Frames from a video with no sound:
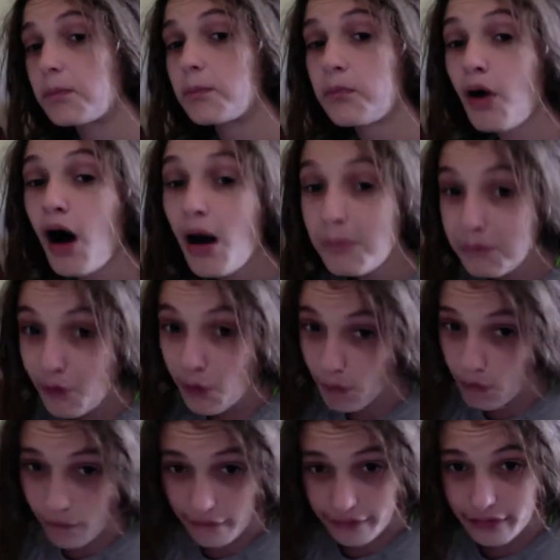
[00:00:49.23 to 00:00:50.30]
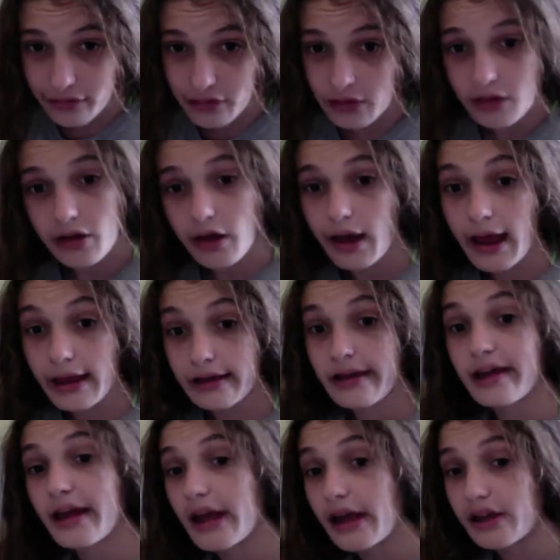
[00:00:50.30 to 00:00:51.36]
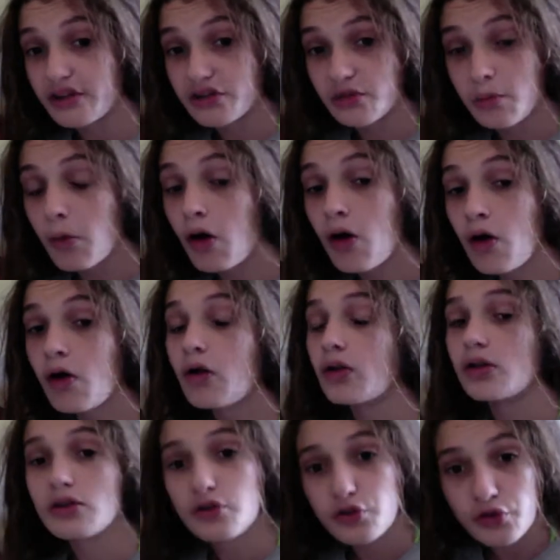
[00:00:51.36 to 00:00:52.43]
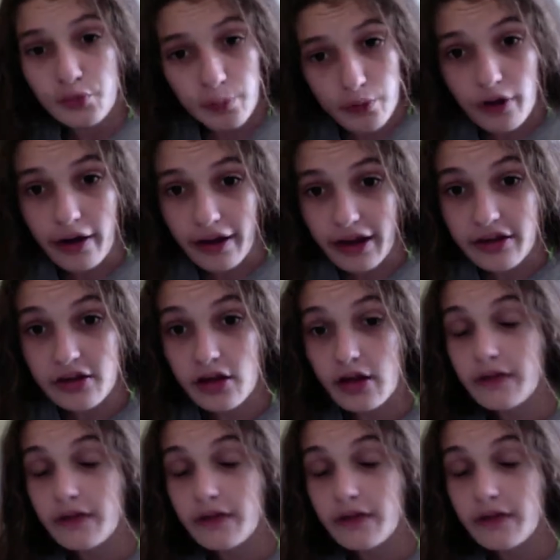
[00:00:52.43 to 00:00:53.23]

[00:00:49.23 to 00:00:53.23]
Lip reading: popcorn and a small Sprite.